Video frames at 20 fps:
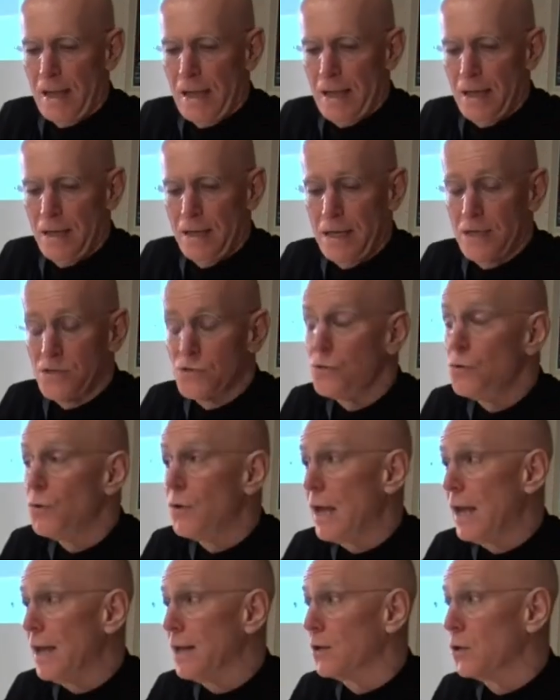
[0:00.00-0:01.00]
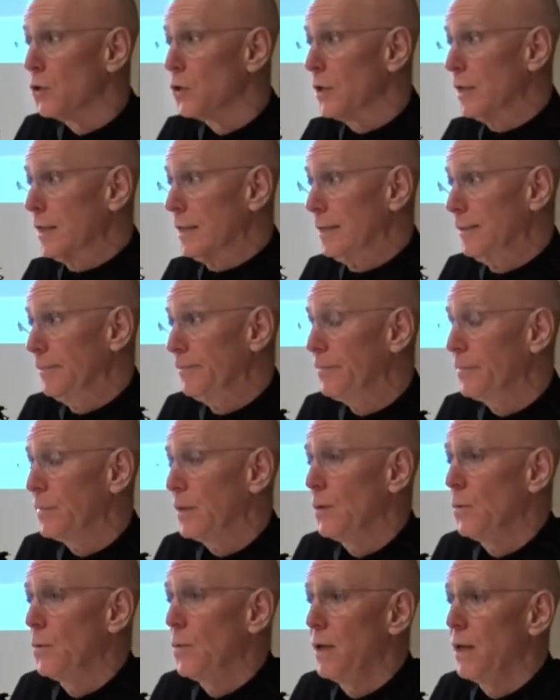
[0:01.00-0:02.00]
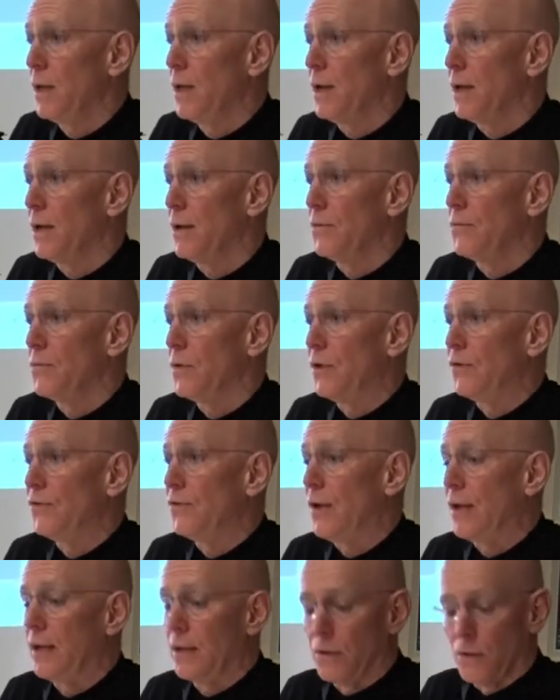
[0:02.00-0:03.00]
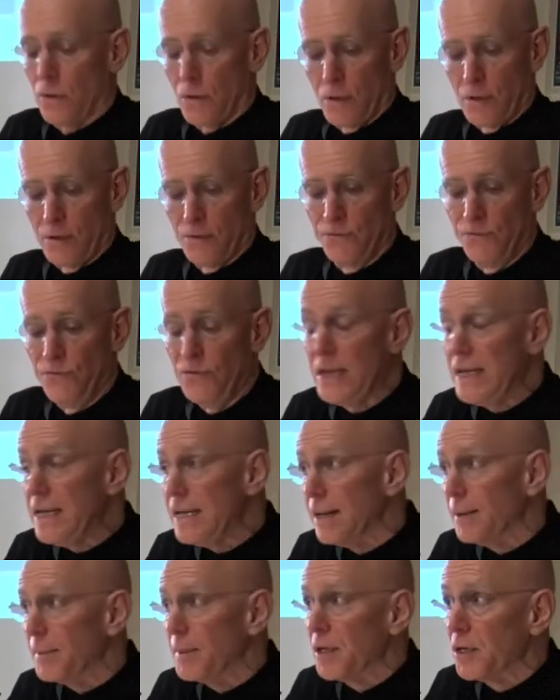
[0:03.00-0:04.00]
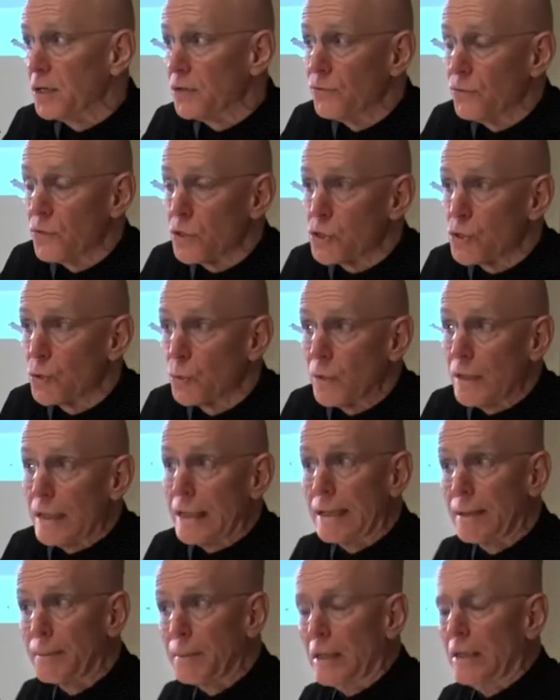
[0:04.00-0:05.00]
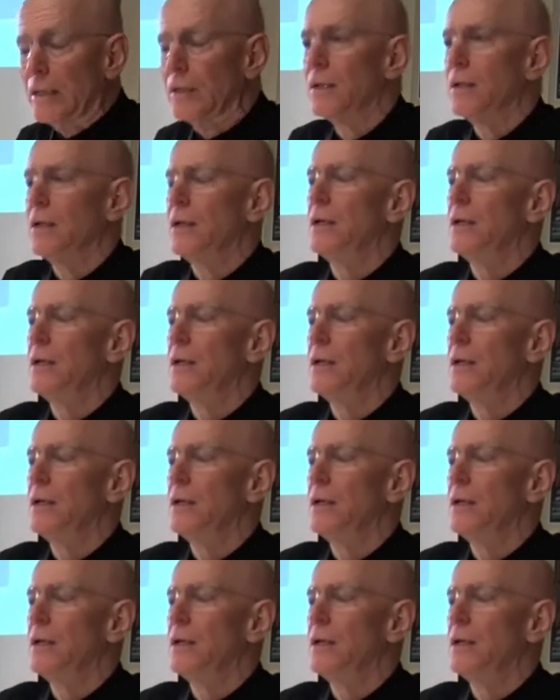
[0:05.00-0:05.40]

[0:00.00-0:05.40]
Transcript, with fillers: And yes, you can look at them. We have a site called Himmel or Virtual Himmel.